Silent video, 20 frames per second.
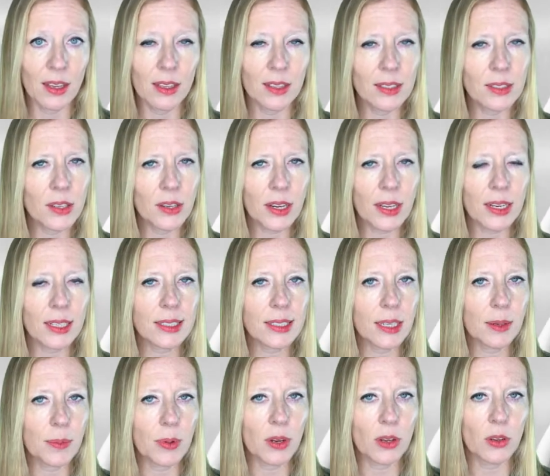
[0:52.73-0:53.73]
Let's look at a
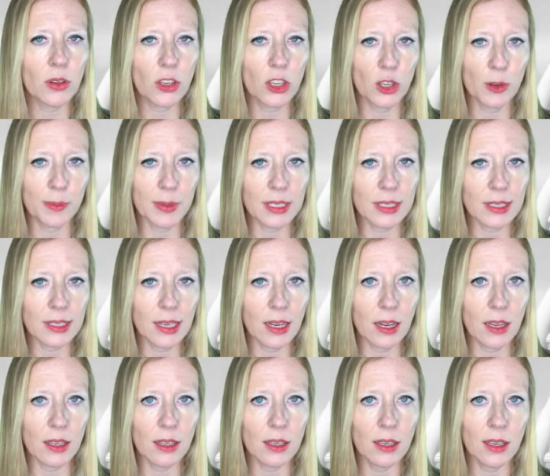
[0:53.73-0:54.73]
typical human
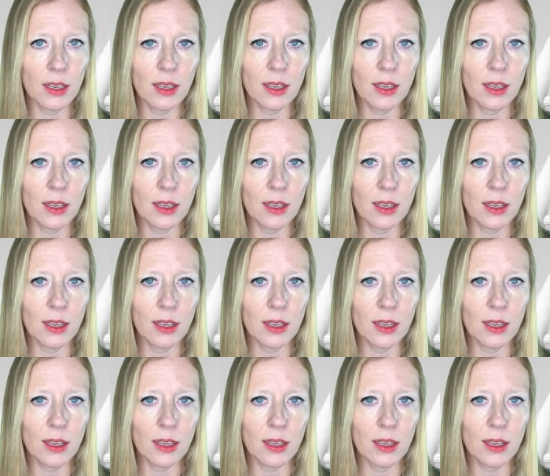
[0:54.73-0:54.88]
cell.